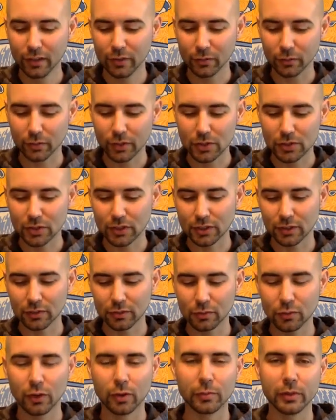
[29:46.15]
rigid and
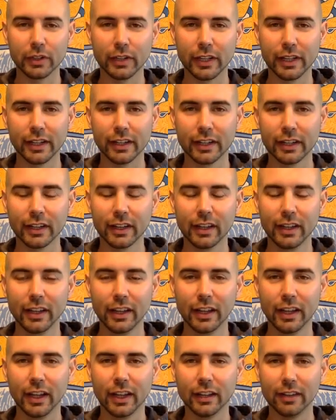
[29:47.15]
formulaic,
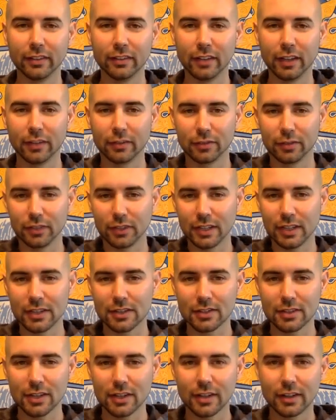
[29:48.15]
and for the
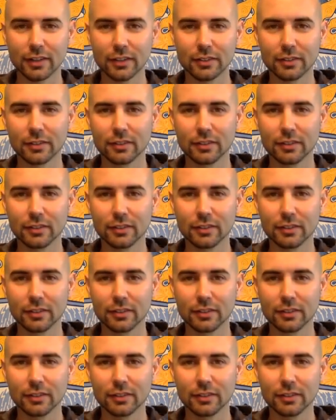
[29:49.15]
insider